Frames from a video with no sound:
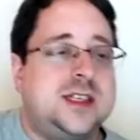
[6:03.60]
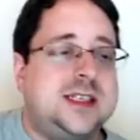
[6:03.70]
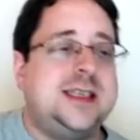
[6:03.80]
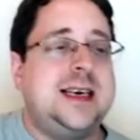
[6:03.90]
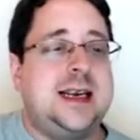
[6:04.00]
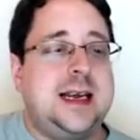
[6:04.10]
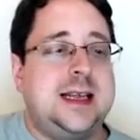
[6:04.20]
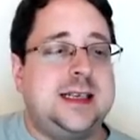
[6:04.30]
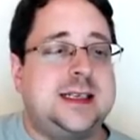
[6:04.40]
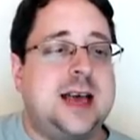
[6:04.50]
you see it
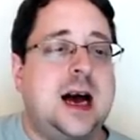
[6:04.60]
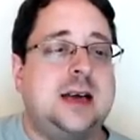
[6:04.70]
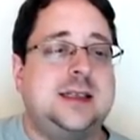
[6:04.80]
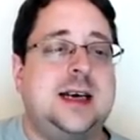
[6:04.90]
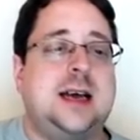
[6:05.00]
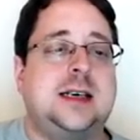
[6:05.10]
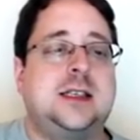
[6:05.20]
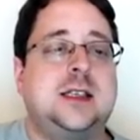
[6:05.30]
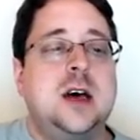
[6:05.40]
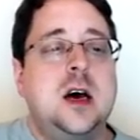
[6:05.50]
in this
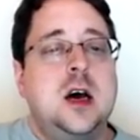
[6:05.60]
context.